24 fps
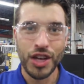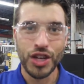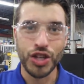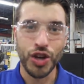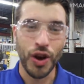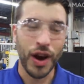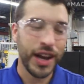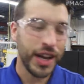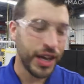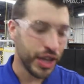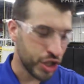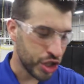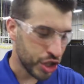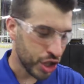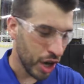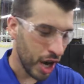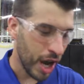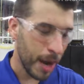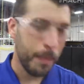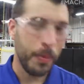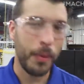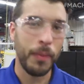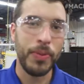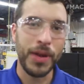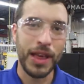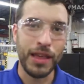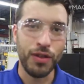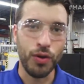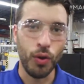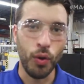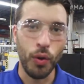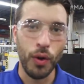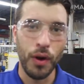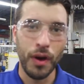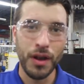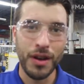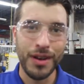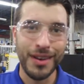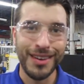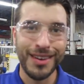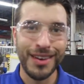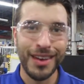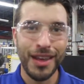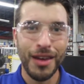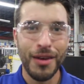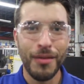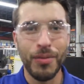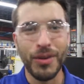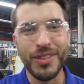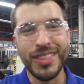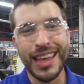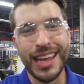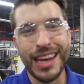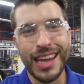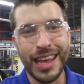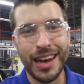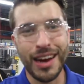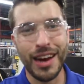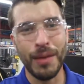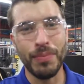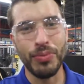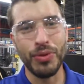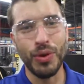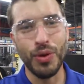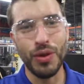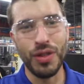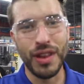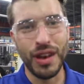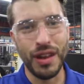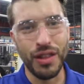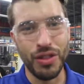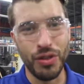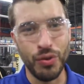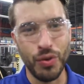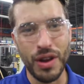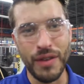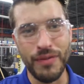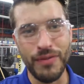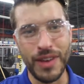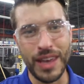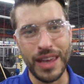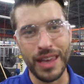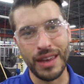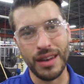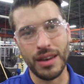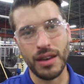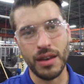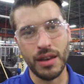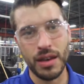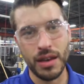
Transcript: trying to chop a piece of wood, but then he ended up losing his 3 feet.